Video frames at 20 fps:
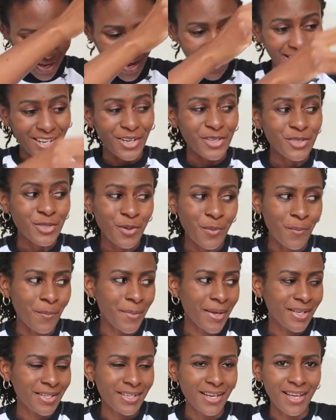And I also
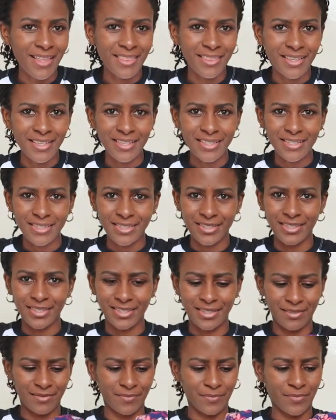made her this.
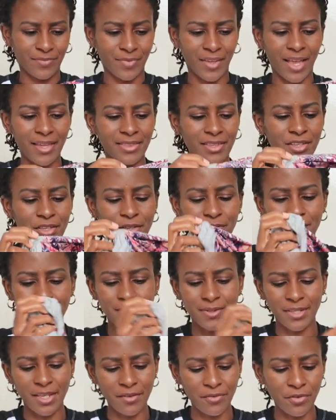I think
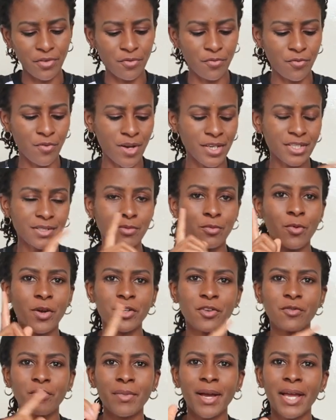if you've watched
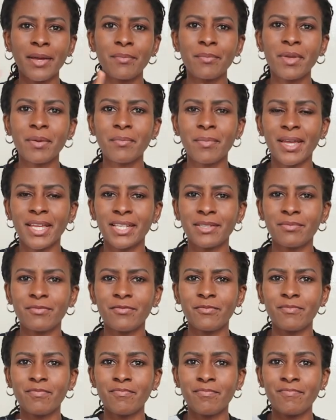one of my made
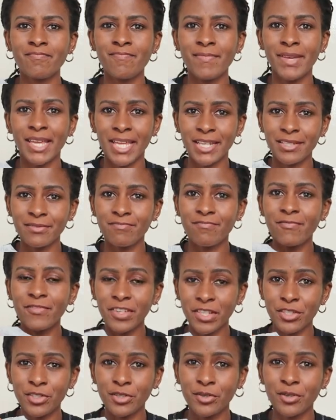
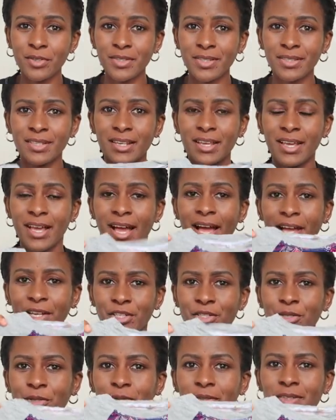videos, I
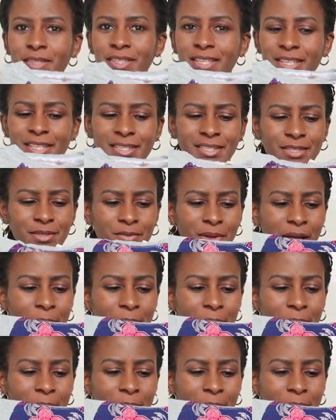showed this.